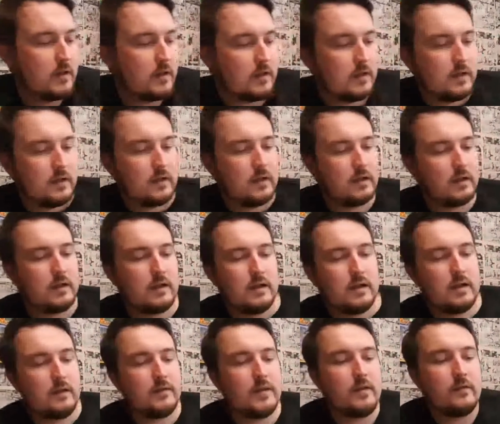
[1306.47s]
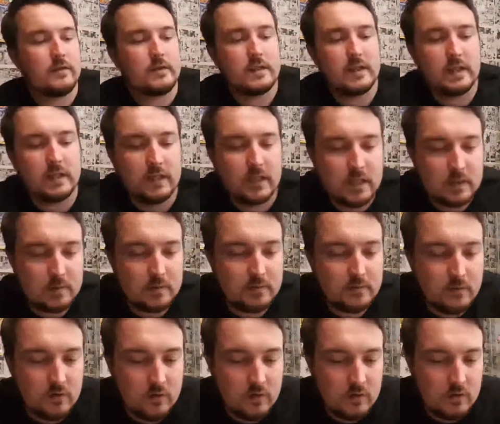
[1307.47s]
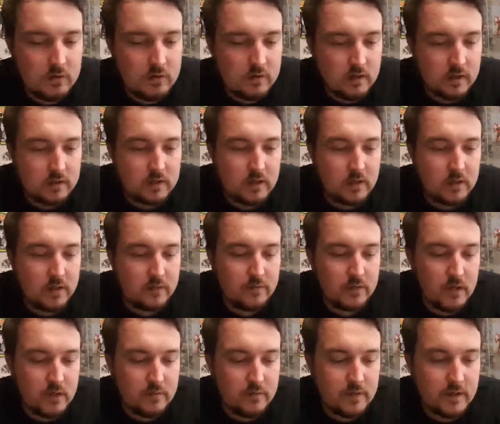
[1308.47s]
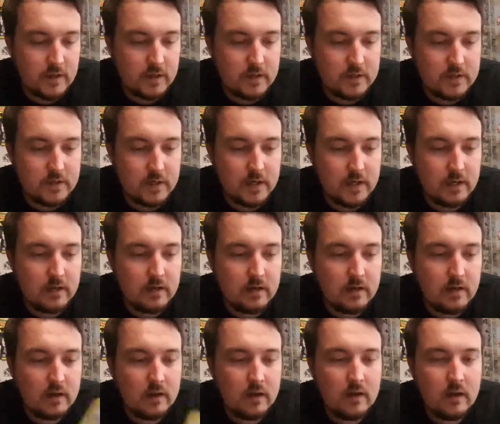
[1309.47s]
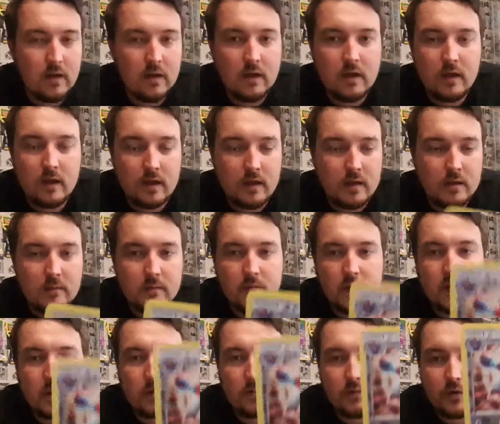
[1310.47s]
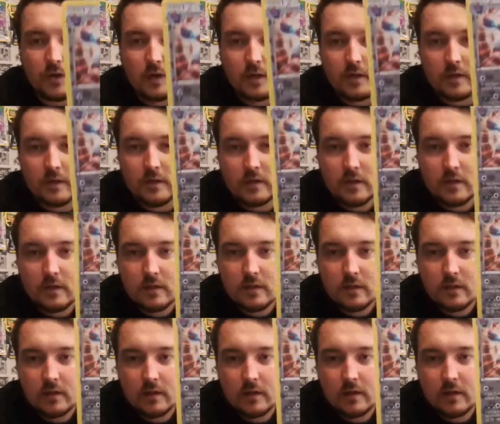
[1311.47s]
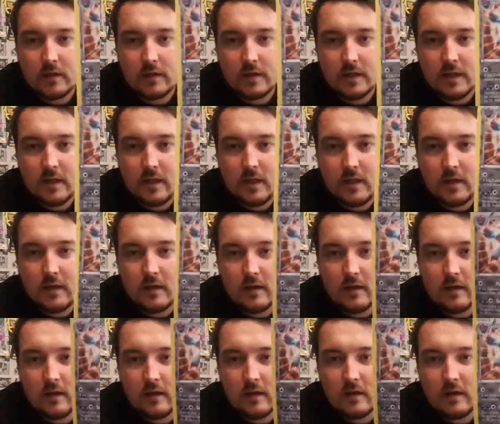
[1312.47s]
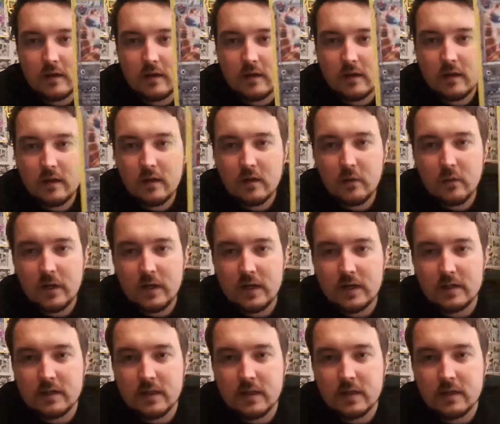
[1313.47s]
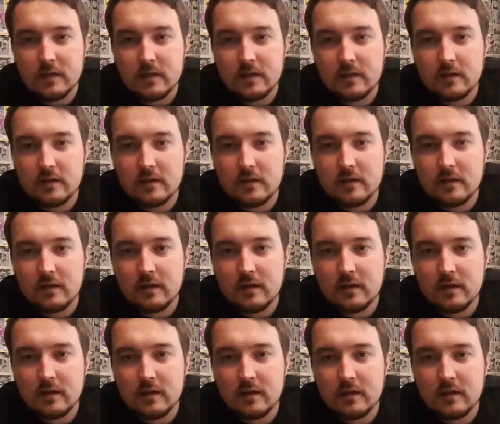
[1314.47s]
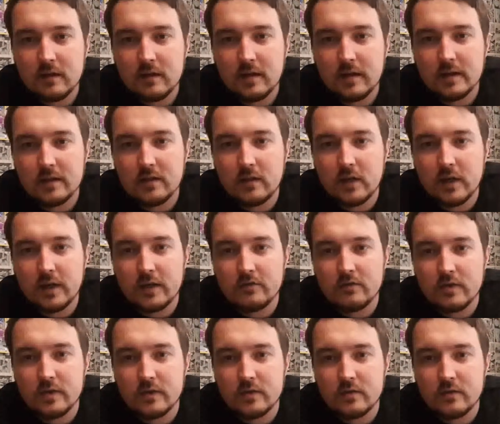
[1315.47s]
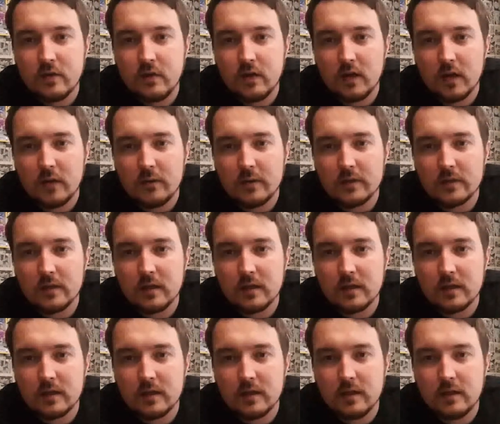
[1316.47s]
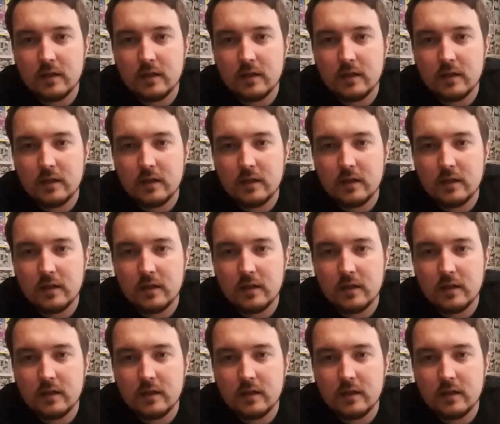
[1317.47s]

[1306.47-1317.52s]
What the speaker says: And I've never seen these before. I don't even know if they're legit. They look pretty good. Can you see that? How weird is that? It's not like a traditional holo. It's like a...